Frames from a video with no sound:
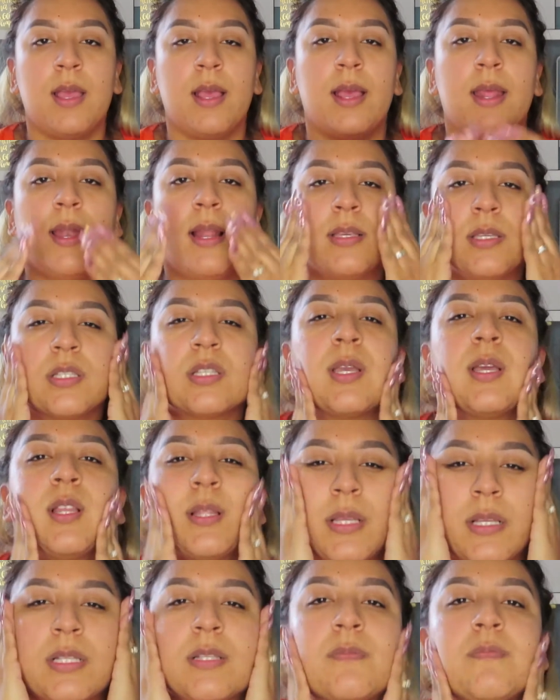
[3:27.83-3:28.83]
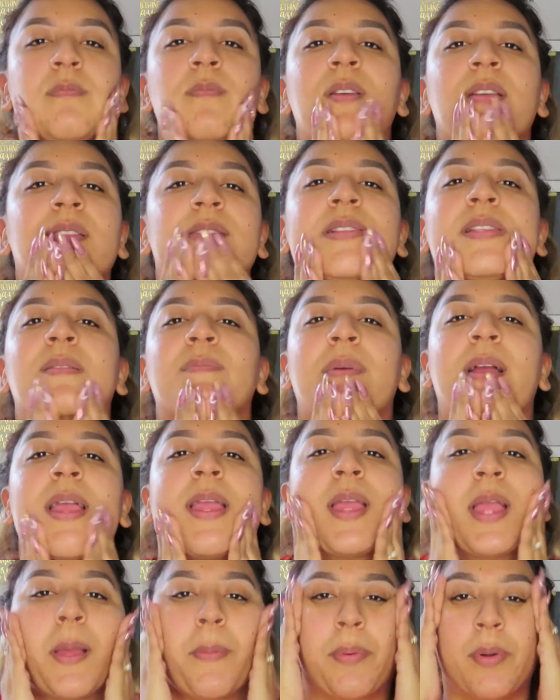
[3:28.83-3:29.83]
And I just kind of make this in
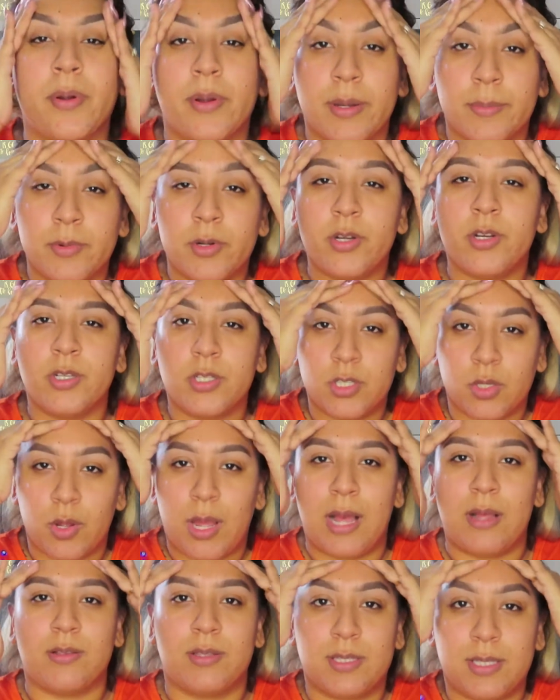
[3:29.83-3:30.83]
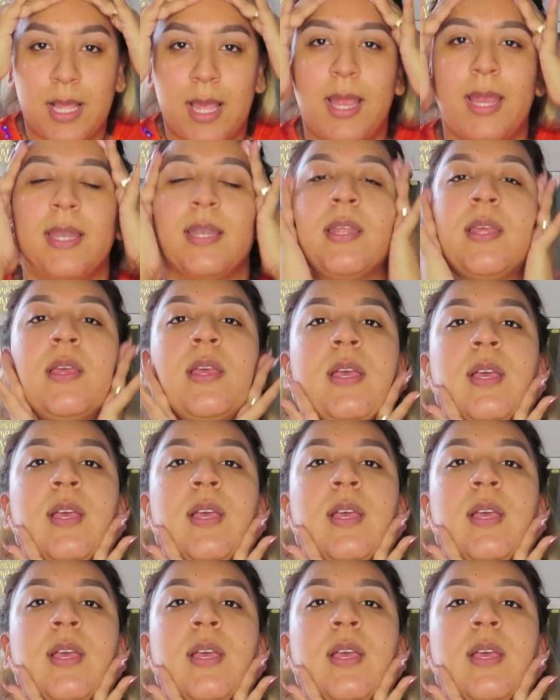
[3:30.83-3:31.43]
my perimeter, so outside,